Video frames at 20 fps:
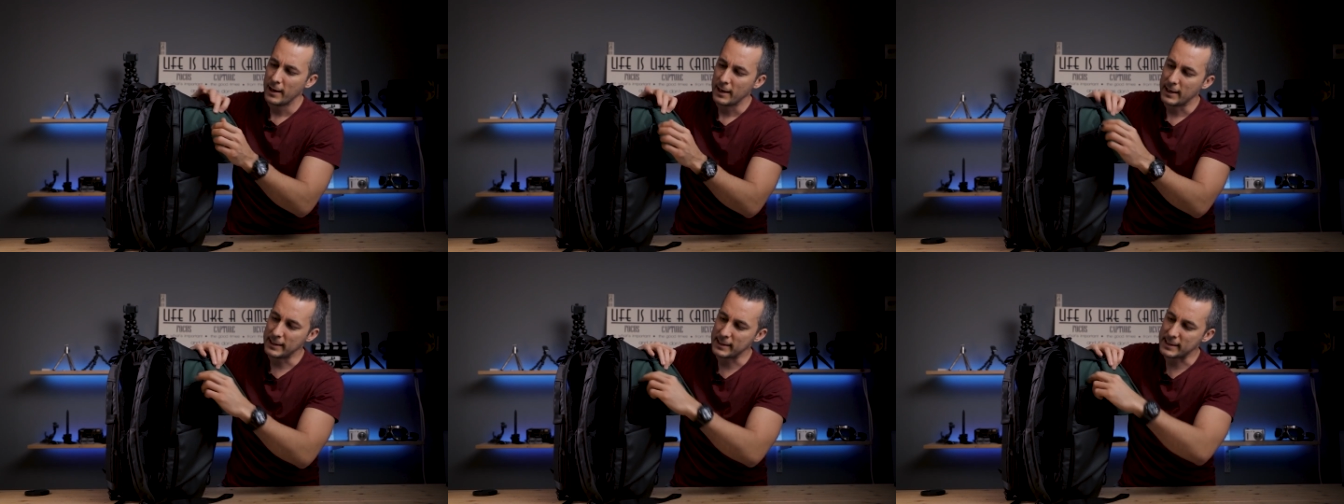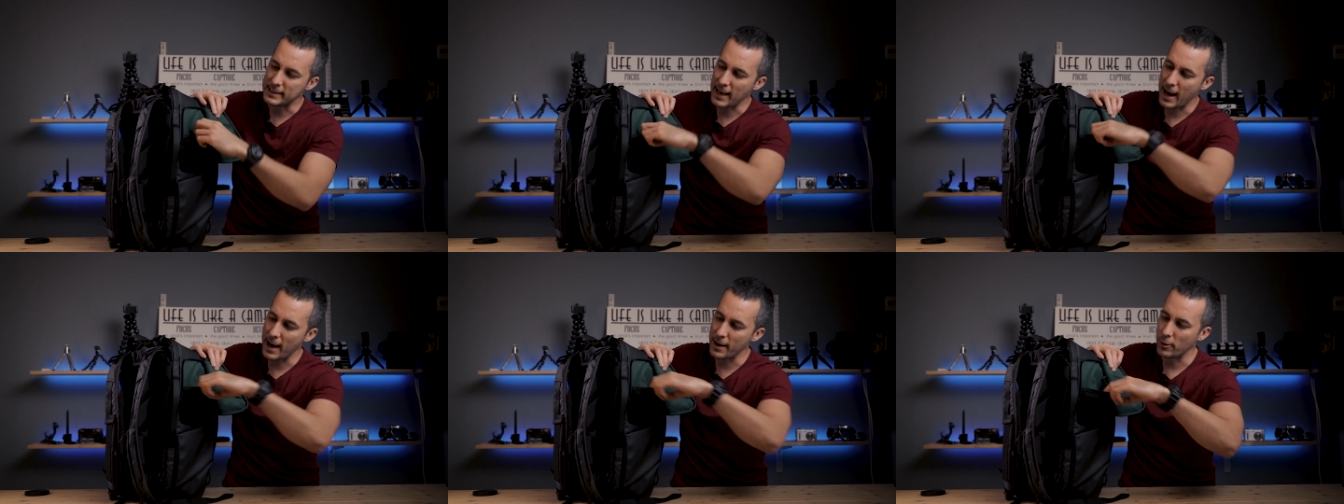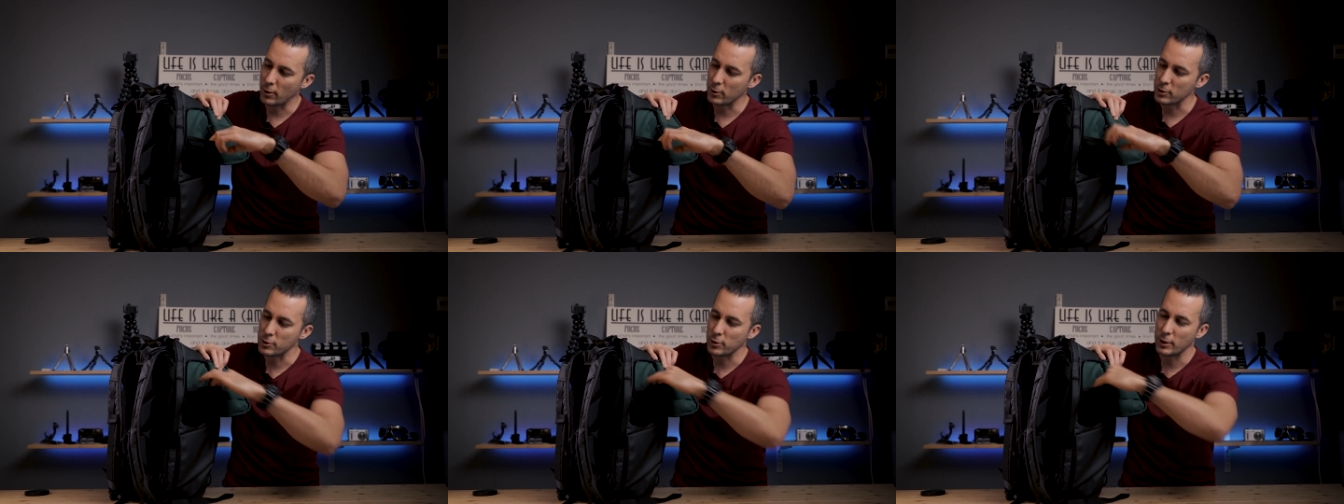
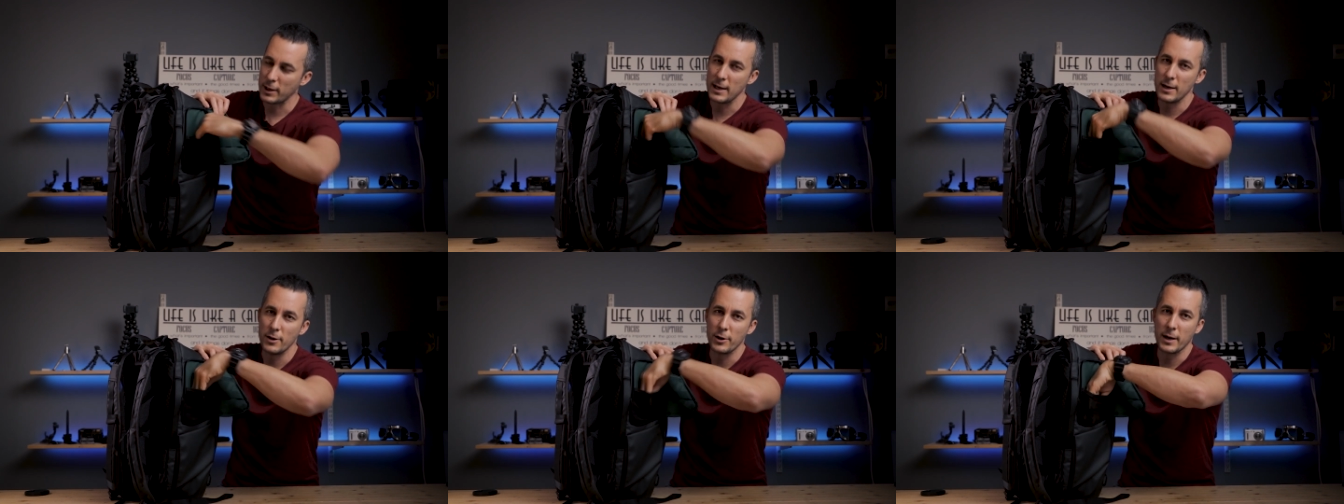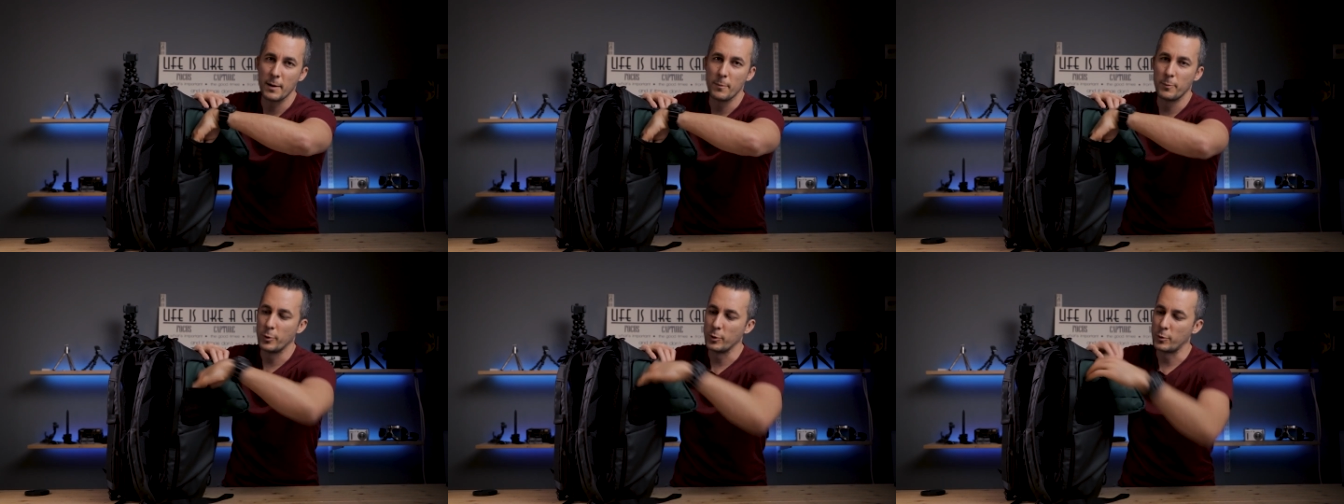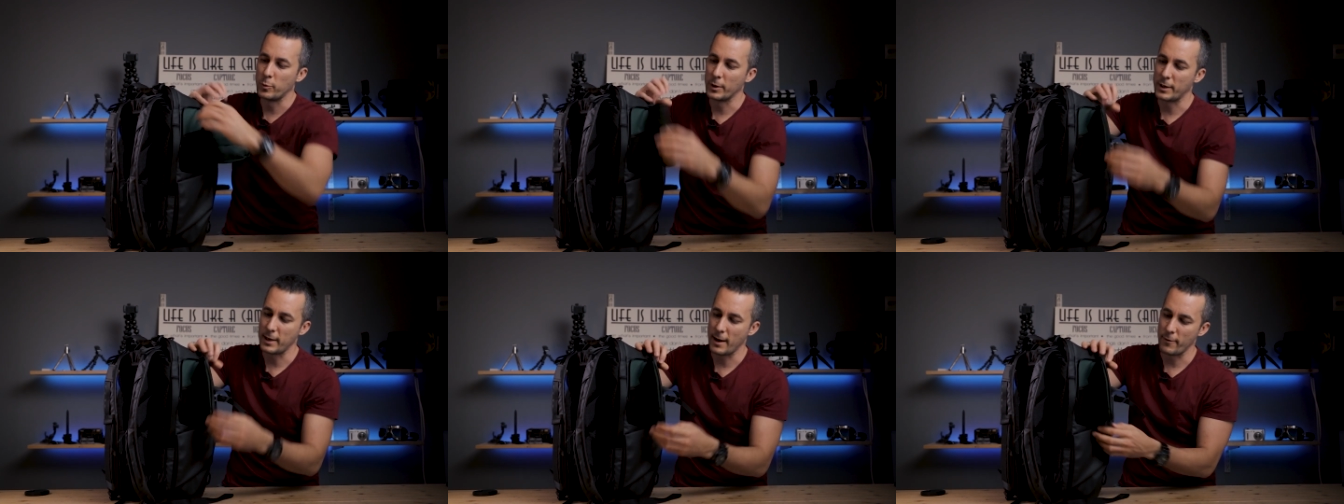Inside also here you can
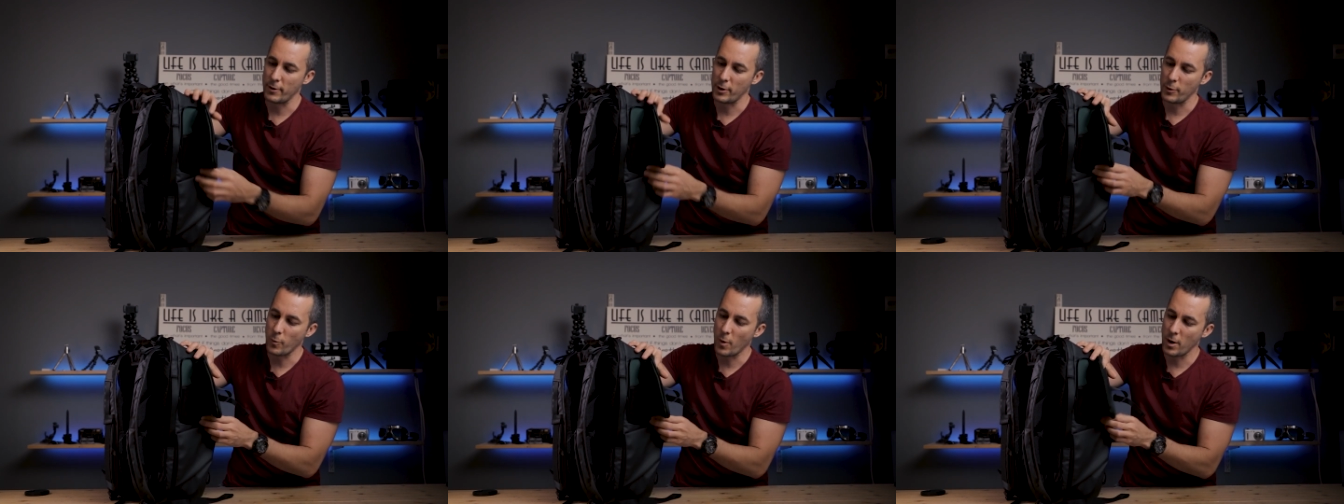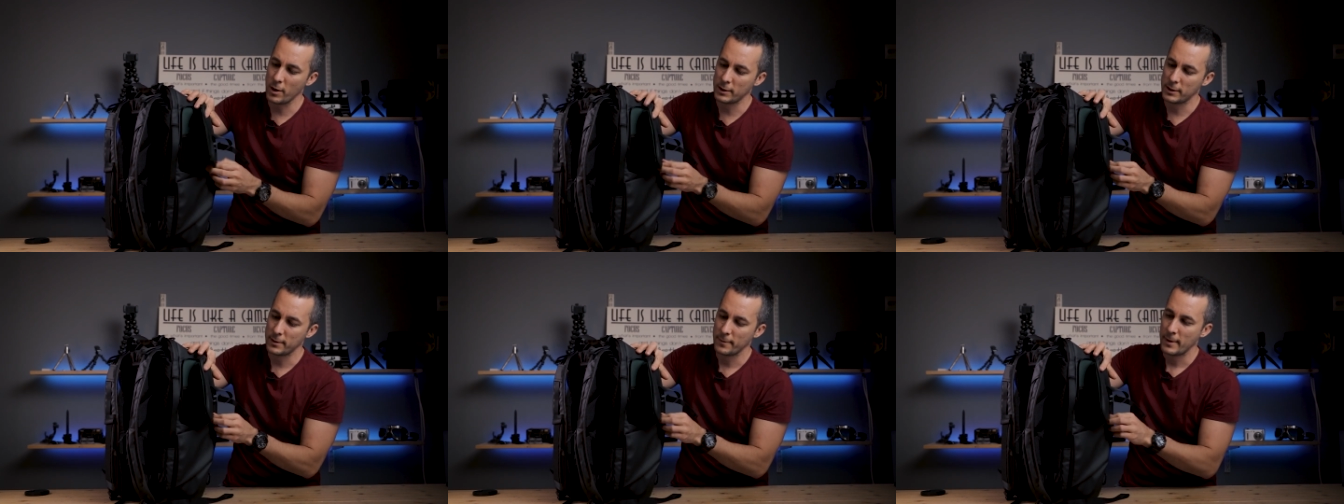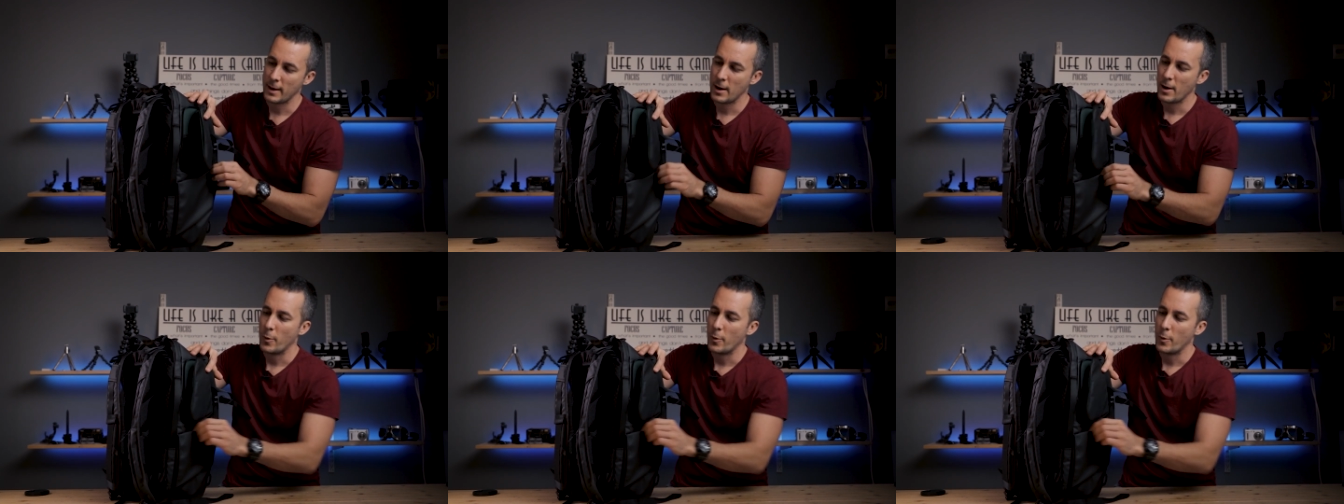put whatever you want.